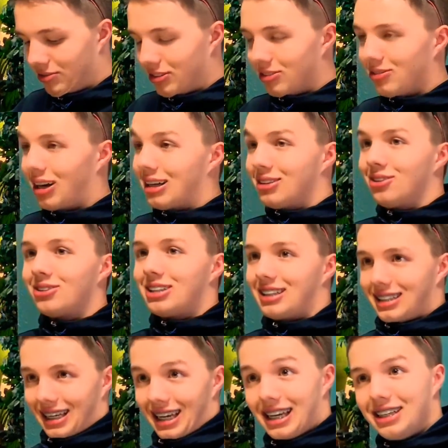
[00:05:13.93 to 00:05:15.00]
I looked at
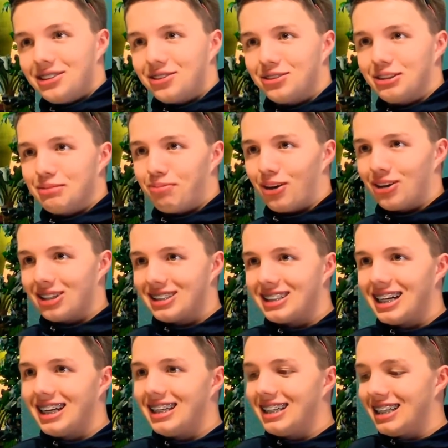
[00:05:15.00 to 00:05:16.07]
the history part
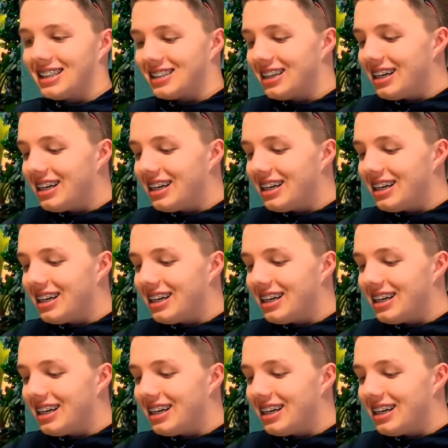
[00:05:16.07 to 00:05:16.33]
side of this,